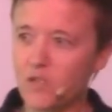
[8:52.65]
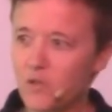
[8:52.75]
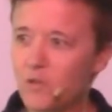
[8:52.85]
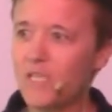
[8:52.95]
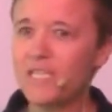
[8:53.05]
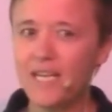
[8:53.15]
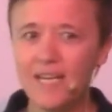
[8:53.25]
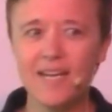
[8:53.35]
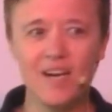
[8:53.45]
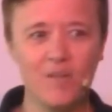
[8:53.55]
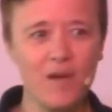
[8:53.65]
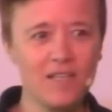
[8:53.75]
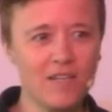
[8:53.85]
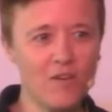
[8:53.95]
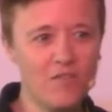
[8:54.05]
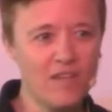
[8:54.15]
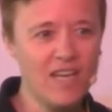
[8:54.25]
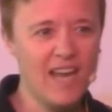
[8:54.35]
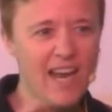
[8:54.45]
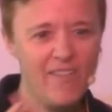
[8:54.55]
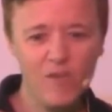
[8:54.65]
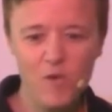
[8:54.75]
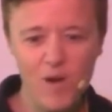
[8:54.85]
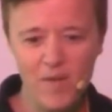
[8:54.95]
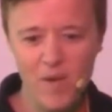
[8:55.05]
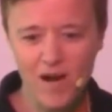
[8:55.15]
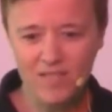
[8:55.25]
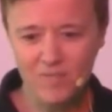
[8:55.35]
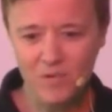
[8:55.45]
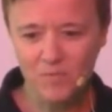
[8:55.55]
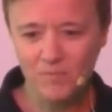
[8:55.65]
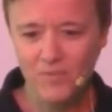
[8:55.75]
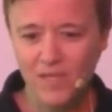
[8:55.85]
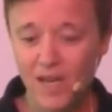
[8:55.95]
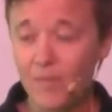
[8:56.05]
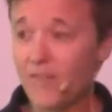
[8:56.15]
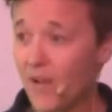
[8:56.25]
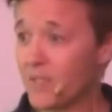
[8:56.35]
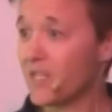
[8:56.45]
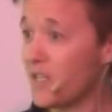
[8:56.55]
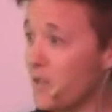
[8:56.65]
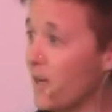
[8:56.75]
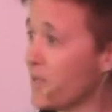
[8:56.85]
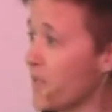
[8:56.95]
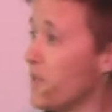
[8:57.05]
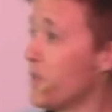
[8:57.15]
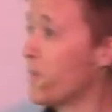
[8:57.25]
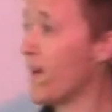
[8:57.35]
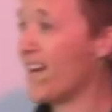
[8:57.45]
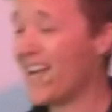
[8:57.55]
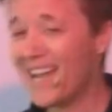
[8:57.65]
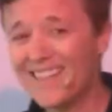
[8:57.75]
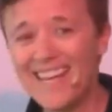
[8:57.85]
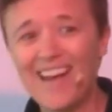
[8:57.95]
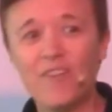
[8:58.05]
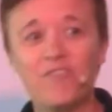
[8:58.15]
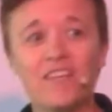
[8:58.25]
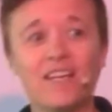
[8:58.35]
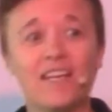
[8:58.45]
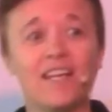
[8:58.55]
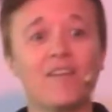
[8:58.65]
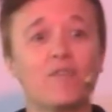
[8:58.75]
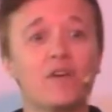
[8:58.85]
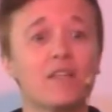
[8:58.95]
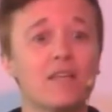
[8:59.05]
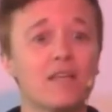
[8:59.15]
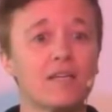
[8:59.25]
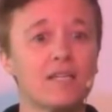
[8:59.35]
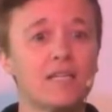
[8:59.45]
Truly taking care of myself in every way possible. I mean, if I was going to do it, I was going to do it right. I had the outfit and everything.